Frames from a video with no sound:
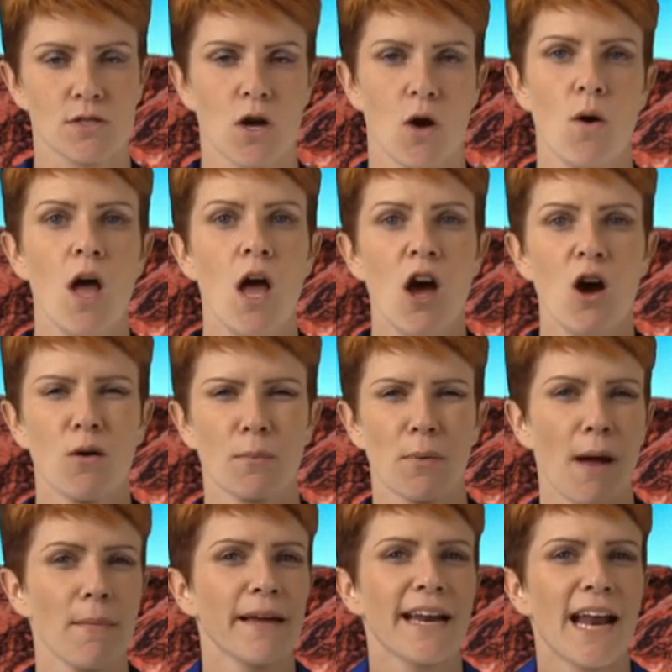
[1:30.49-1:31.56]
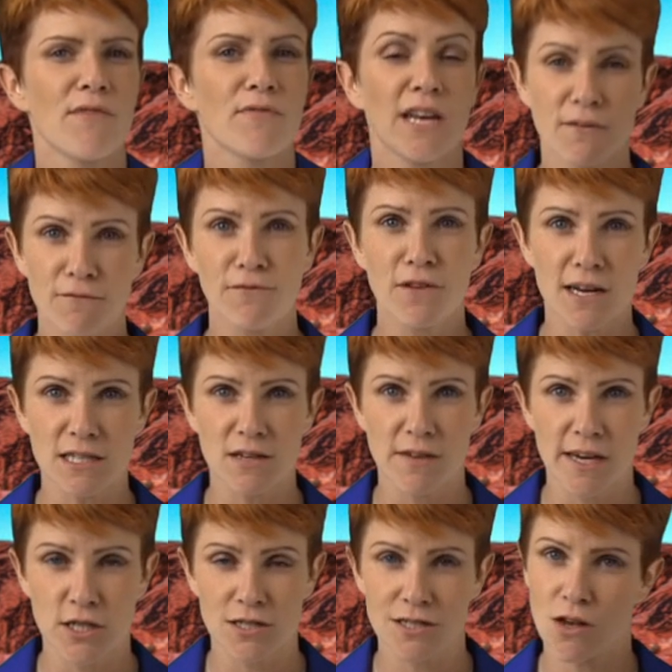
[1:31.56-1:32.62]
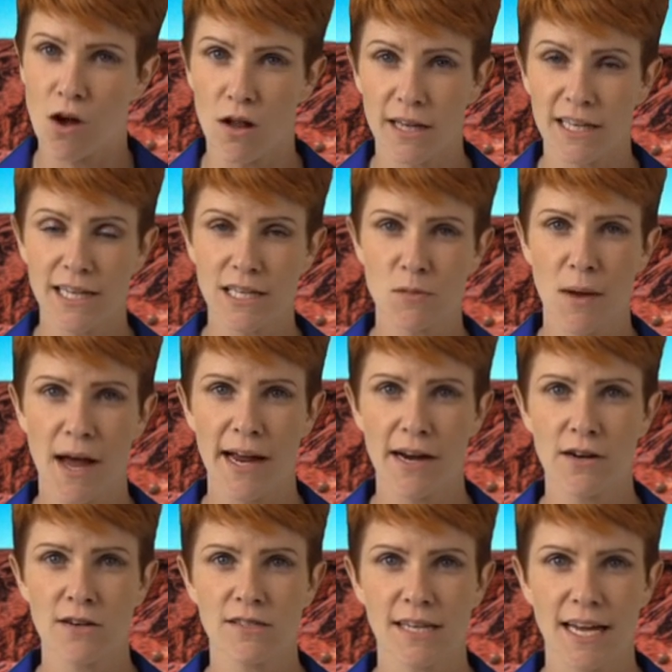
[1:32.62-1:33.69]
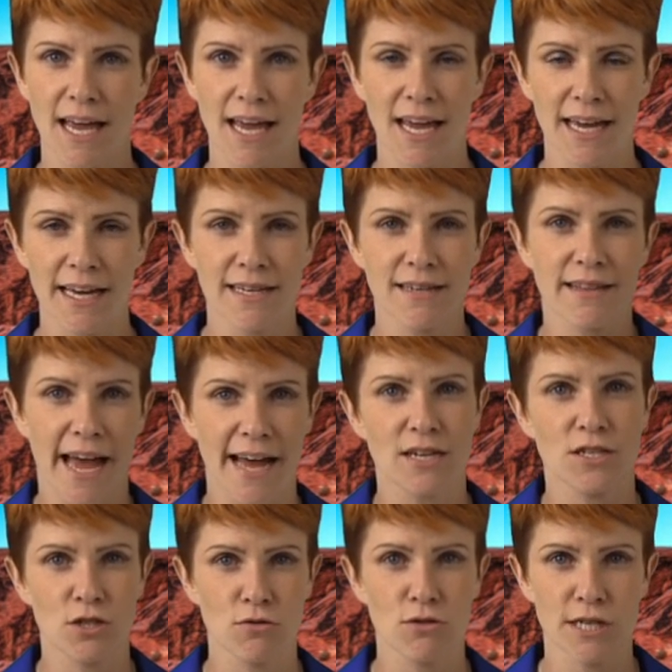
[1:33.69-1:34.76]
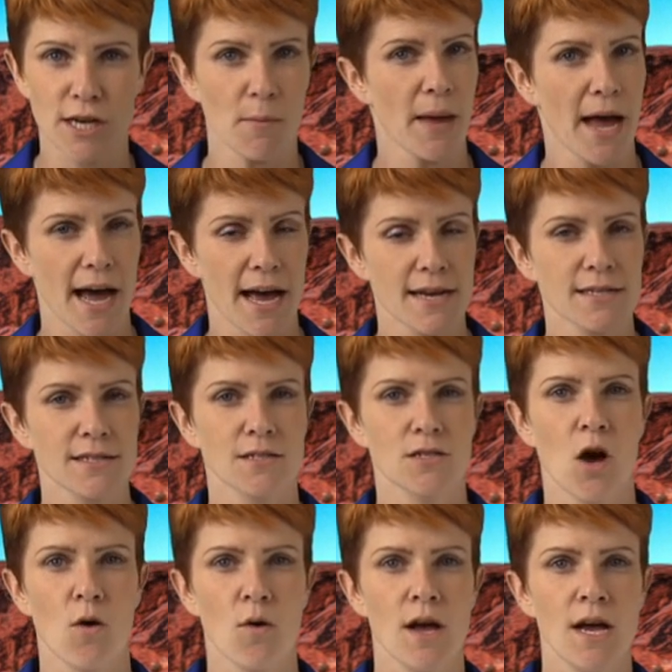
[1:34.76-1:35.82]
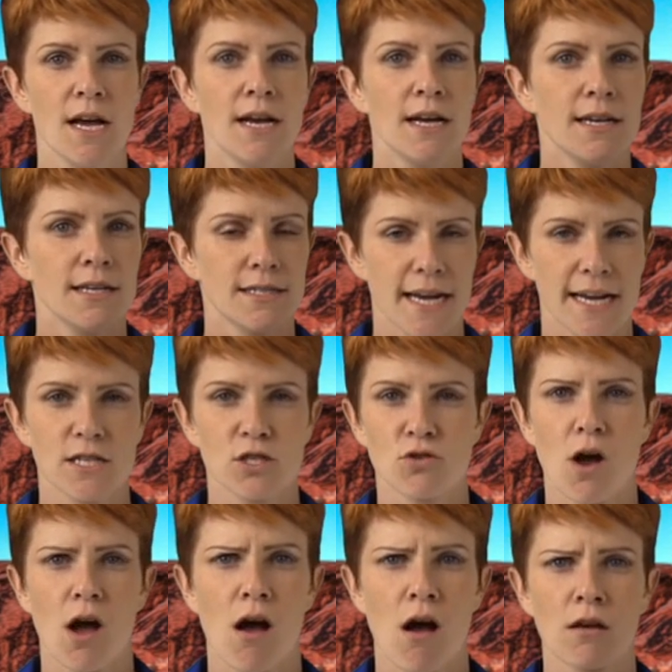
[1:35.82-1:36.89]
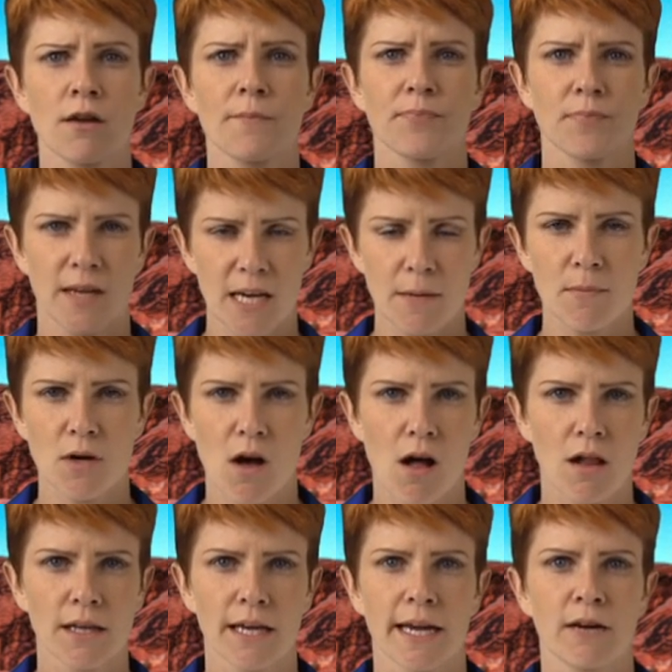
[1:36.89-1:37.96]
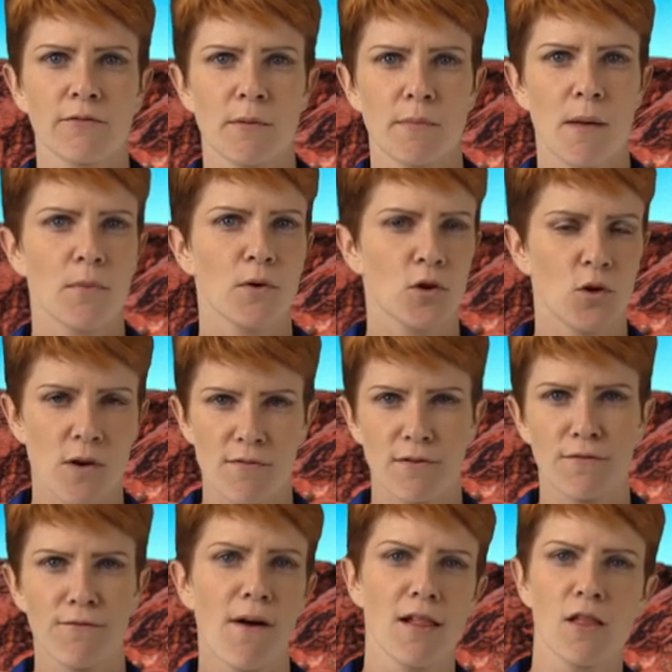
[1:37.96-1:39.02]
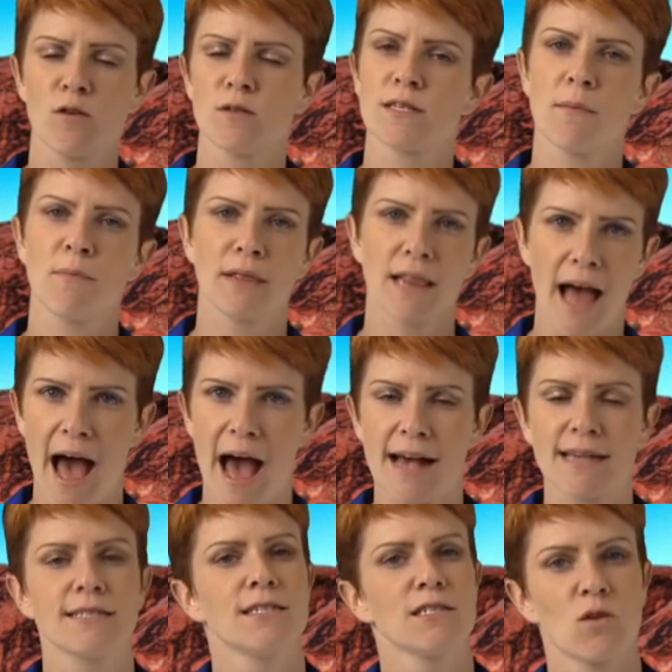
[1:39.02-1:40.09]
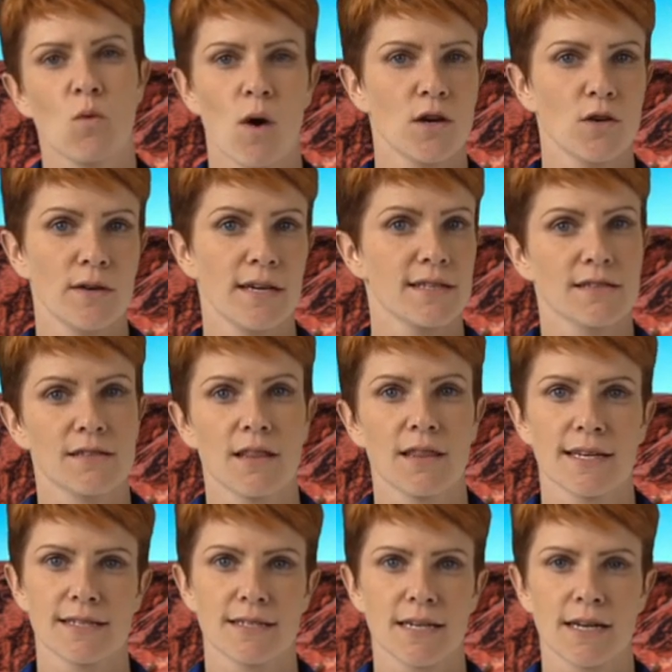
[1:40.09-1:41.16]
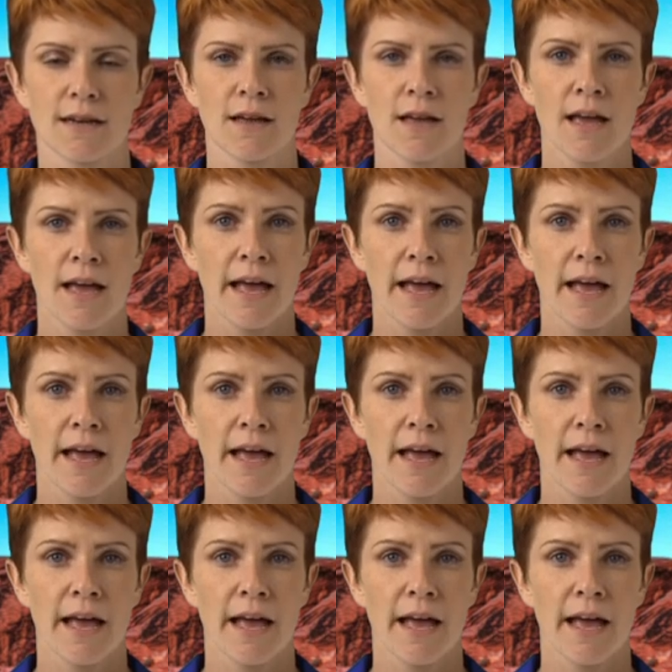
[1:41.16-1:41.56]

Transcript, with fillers: So we're probably going to have an influx of agents calling expireds, and that too shall pass. So stay strong, keep calling. Remember, whoever follows up last is the one who gets the listing.